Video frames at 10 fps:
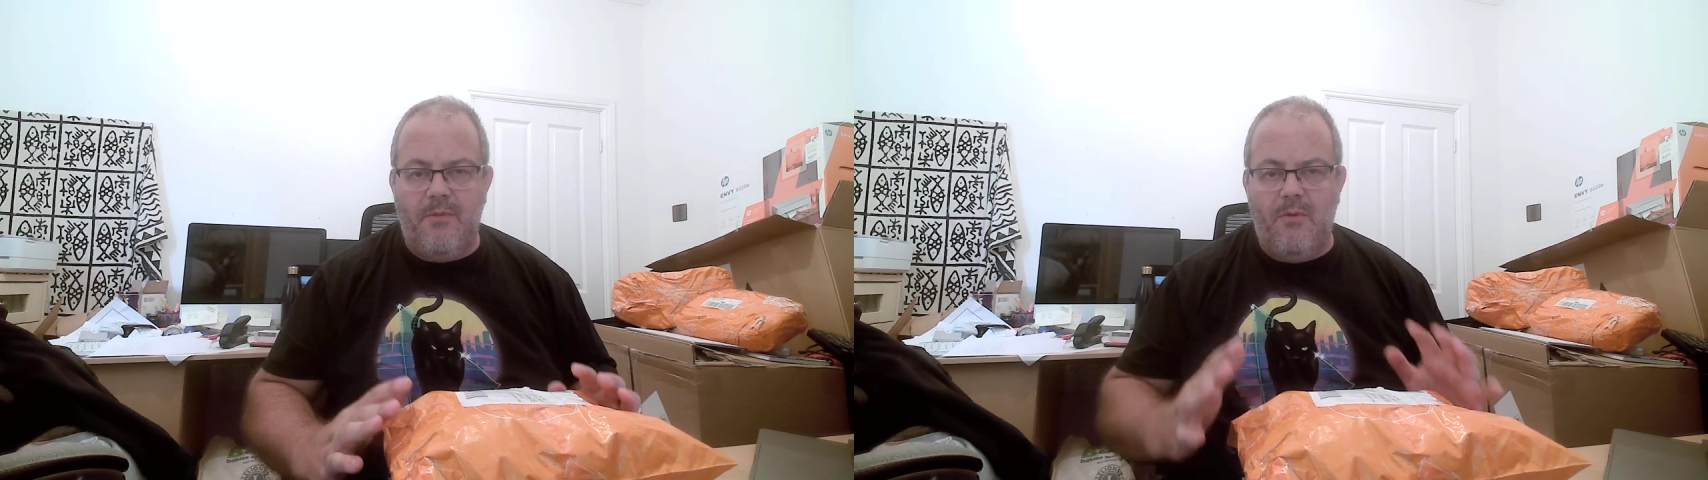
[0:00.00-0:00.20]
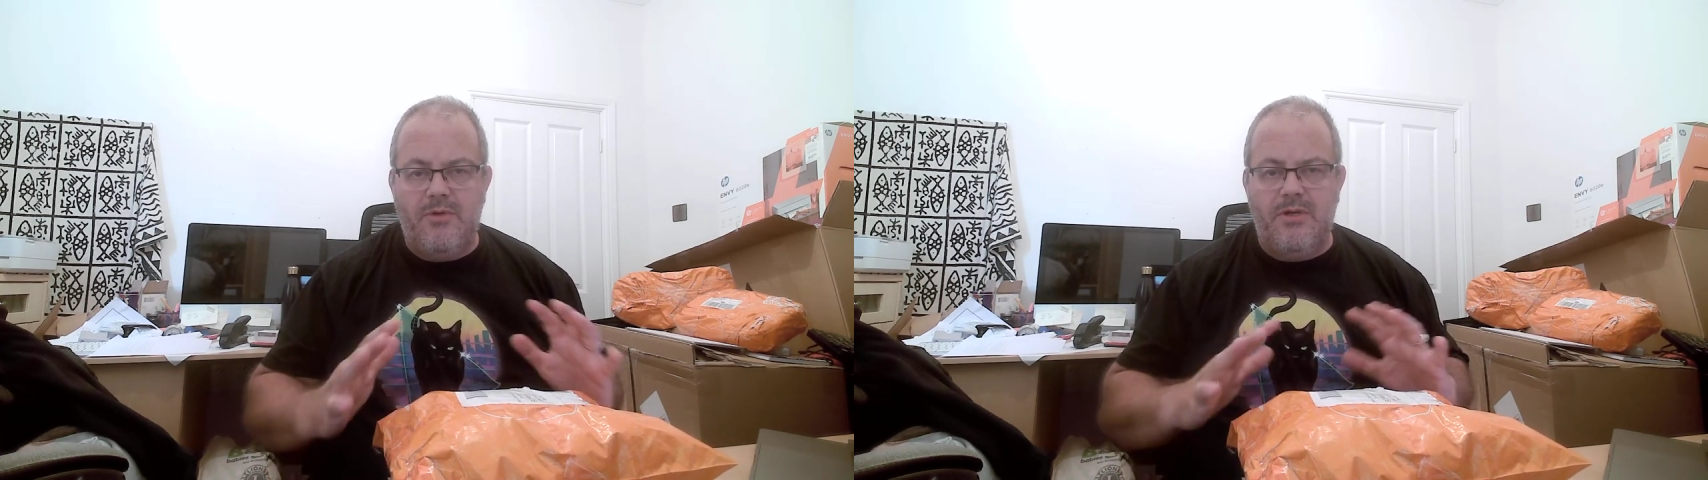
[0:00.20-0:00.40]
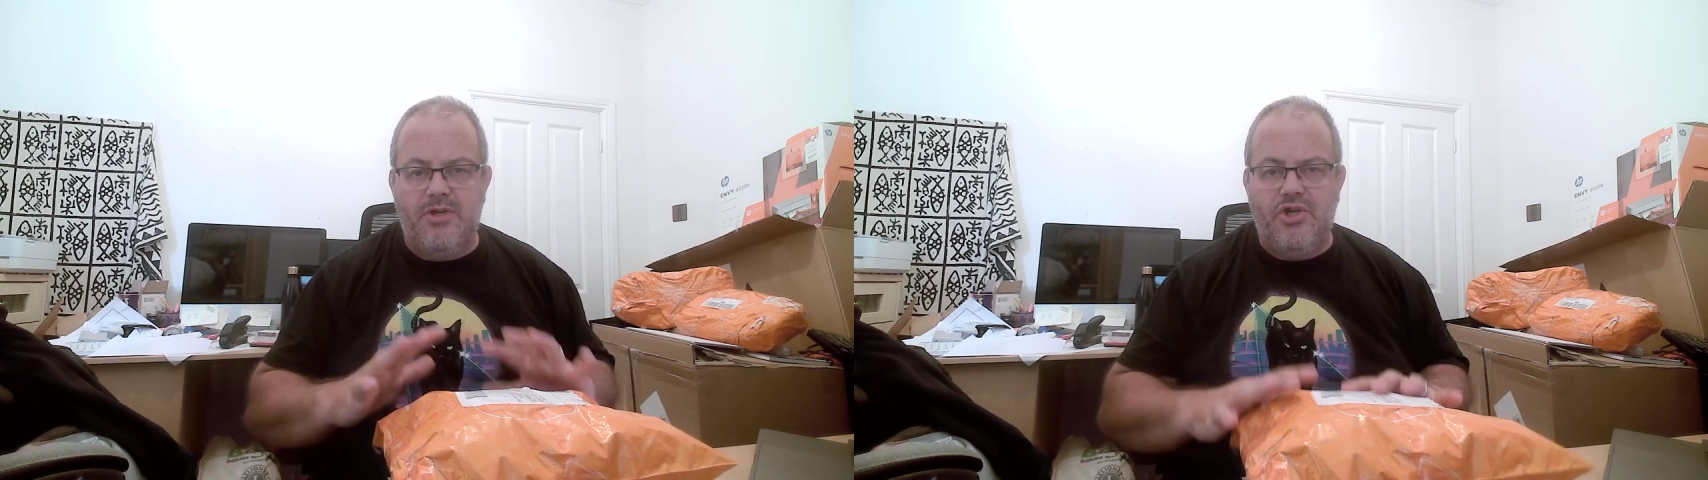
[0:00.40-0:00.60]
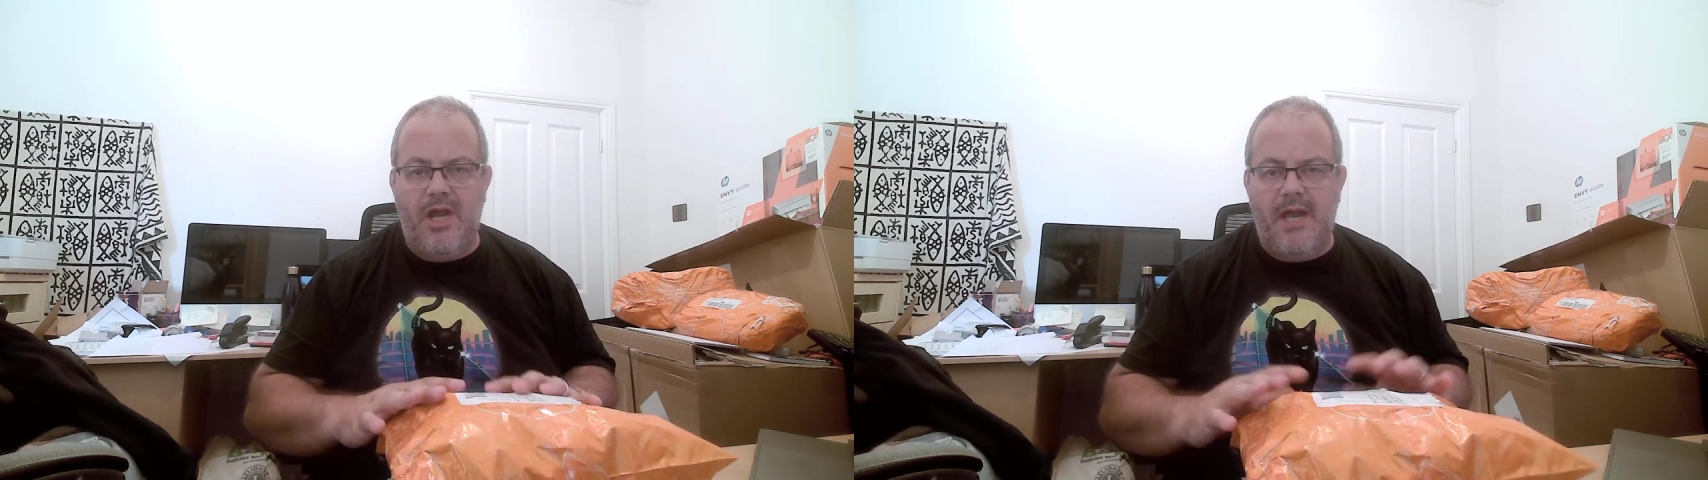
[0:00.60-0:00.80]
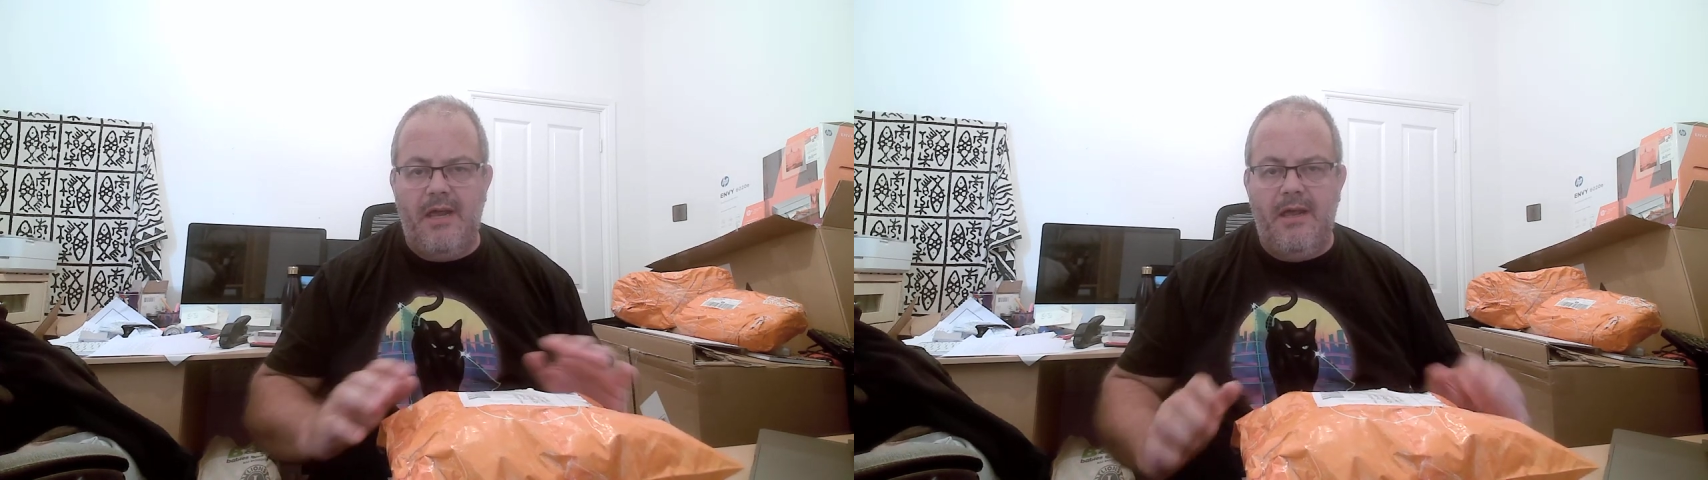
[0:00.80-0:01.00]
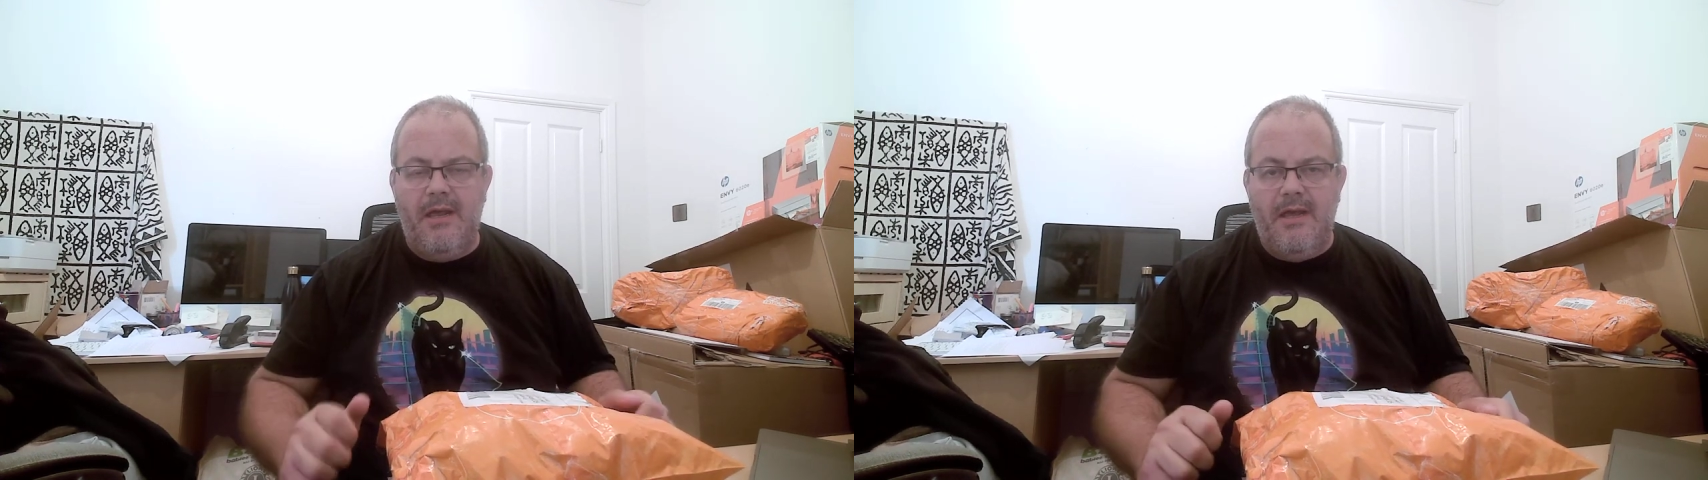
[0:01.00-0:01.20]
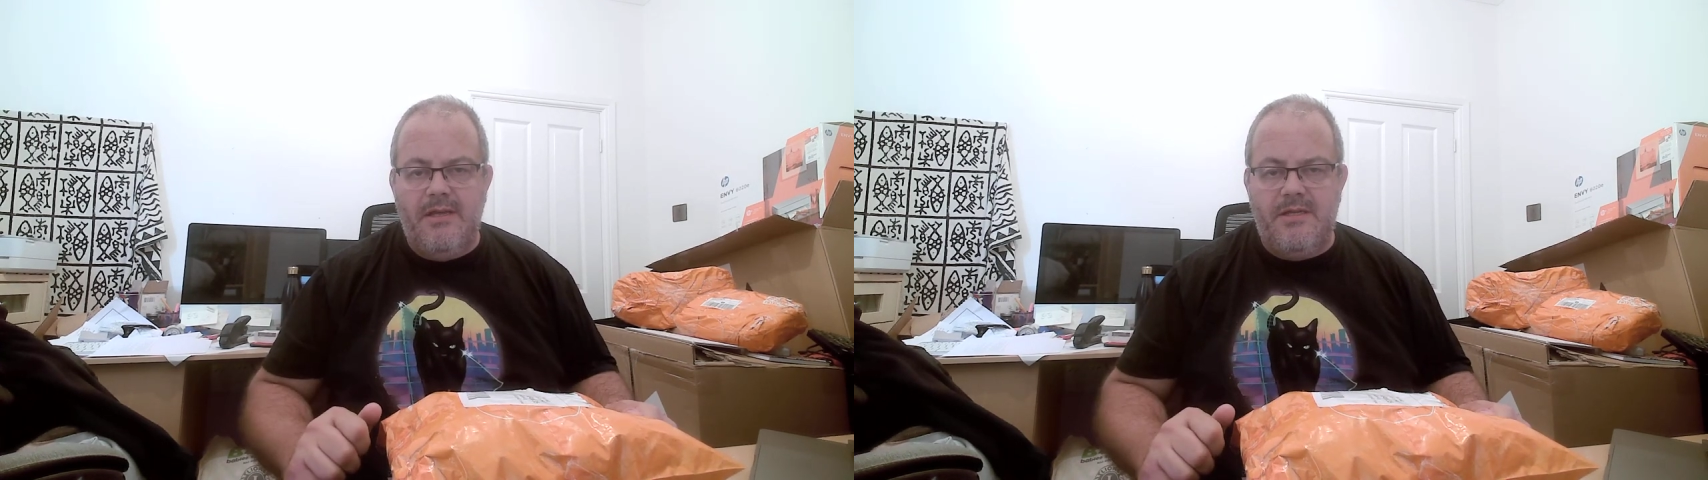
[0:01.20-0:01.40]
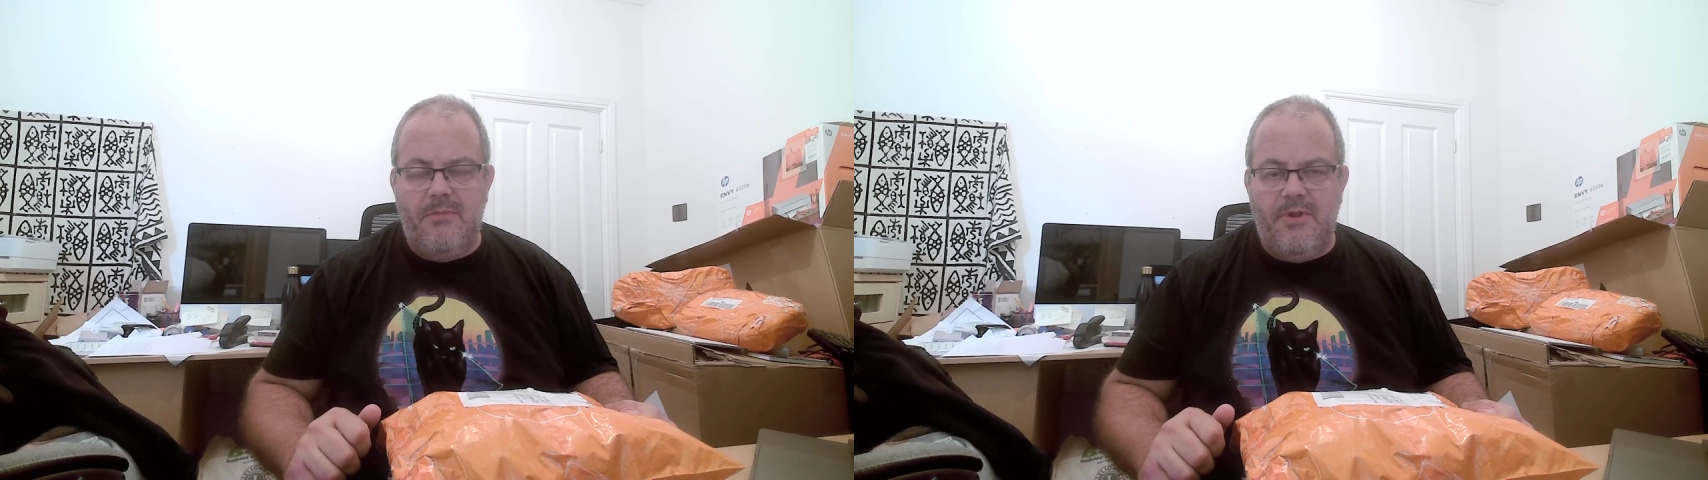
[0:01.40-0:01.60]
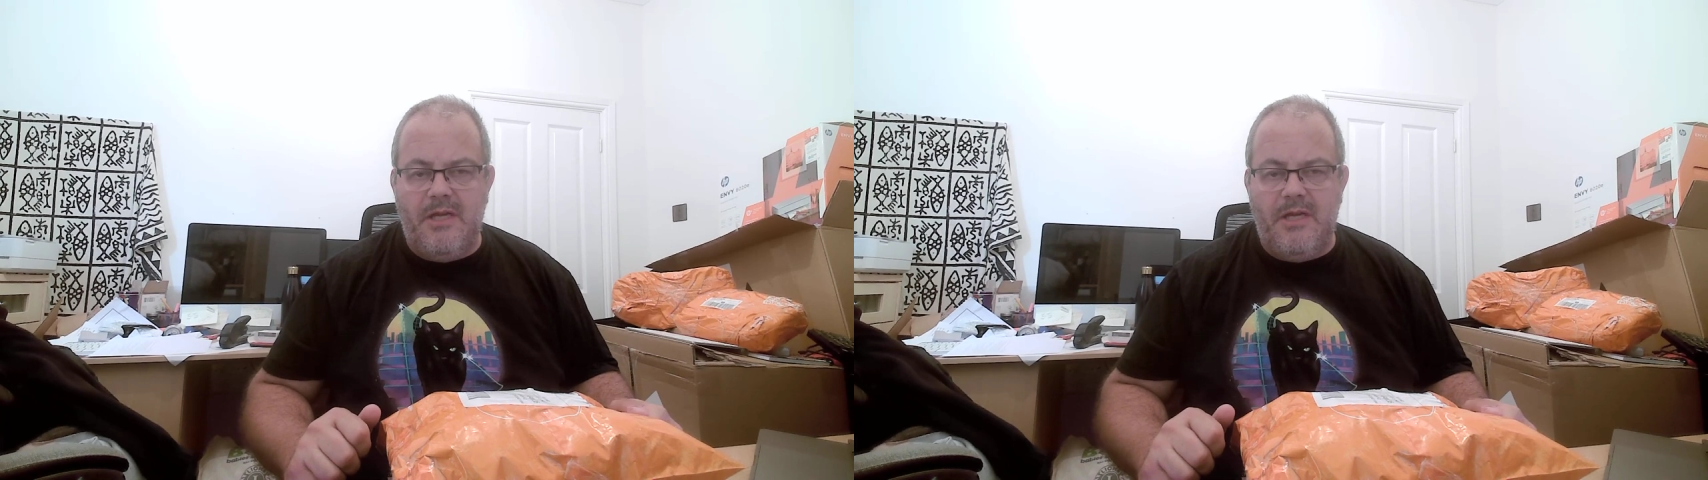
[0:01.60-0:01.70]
I also want to share some of